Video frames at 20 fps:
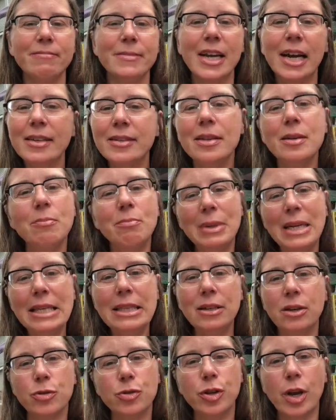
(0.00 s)
Doesn't
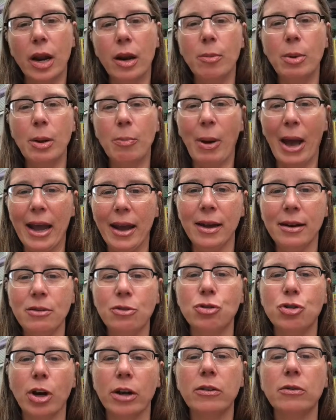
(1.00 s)
mean there's going to be pain,
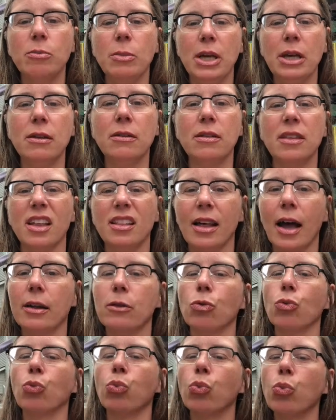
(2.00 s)
just means that
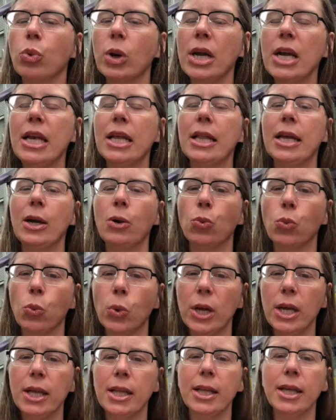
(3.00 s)
that's really,
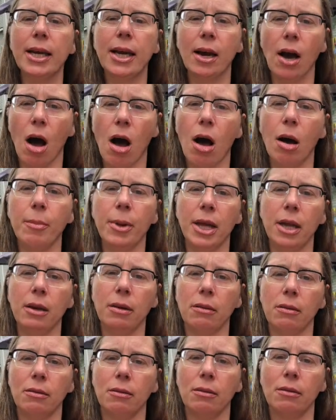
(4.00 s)
really
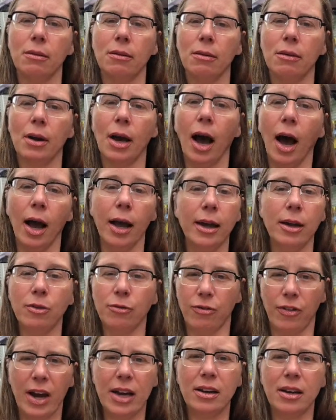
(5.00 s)
common
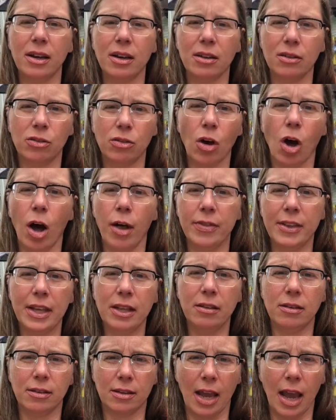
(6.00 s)
in findings on
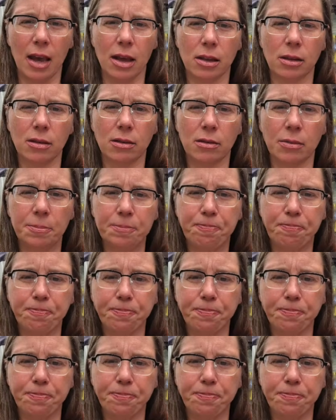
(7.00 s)
these scans.